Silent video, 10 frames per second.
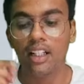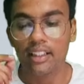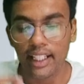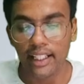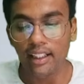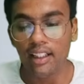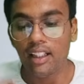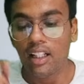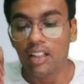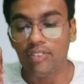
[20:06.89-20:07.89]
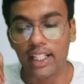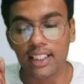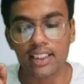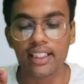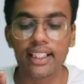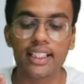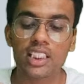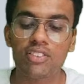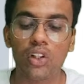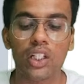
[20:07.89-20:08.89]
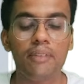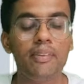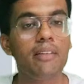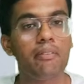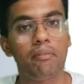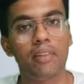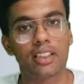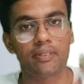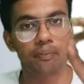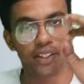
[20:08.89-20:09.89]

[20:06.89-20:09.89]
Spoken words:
then financial creditors will only be the members.